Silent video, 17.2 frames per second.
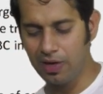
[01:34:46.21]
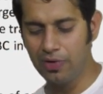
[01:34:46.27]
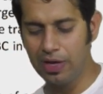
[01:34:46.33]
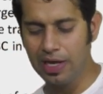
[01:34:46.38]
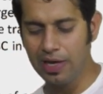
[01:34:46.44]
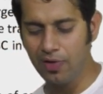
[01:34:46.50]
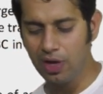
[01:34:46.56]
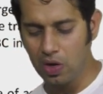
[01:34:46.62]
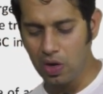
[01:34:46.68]

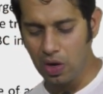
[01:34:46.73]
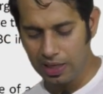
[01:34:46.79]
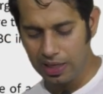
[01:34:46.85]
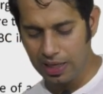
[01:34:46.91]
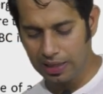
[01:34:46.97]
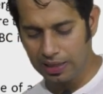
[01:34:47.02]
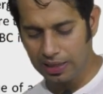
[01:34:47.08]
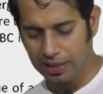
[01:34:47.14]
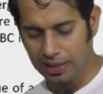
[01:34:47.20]
Whenever you are
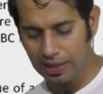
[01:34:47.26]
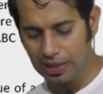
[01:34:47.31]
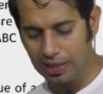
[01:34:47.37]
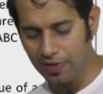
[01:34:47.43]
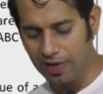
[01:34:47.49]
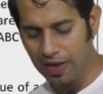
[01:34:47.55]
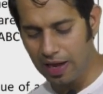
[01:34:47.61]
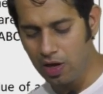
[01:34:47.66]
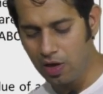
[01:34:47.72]
taking the
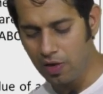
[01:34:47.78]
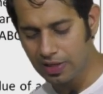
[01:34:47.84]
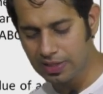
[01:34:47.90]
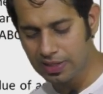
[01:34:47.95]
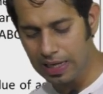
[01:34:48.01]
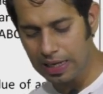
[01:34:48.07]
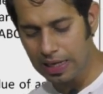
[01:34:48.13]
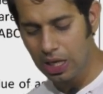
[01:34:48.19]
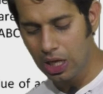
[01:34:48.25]
value of
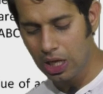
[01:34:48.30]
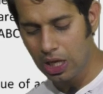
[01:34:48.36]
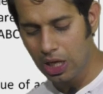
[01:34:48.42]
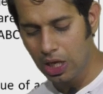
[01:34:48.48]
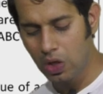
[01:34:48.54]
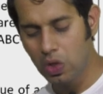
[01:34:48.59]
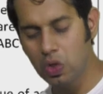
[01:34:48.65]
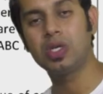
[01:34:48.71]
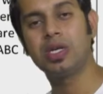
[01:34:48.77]
asset,
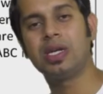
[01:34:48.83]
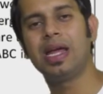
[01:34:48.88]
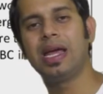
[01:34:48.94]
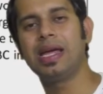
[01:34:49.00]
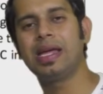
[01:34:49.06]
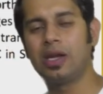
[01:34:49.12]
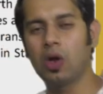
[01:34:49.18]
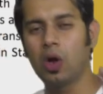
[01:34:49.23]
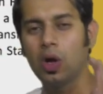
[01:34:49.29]
you should
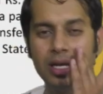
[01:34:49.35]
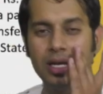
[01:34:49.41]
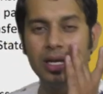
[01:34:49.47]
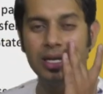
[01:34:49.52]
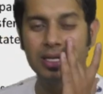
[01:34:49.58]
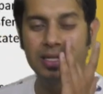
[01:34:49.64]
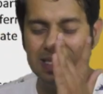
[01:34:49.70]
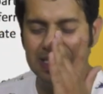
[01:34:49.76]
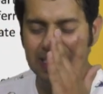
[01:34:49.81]
take it on
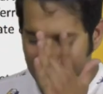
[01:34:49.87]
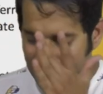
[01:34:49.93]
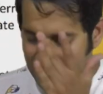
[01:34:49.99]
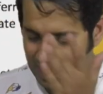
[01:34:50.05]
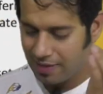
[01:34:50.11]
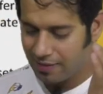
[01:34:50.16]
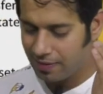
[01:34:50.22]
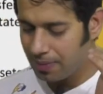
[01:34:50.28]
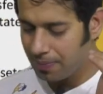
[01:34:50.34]

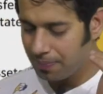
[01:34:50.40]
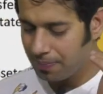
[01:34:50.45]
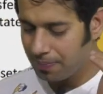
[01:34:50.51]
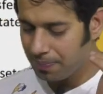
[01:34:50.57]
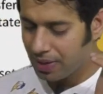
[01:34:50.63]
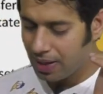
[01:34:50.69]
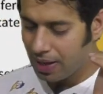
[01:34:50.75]
state level,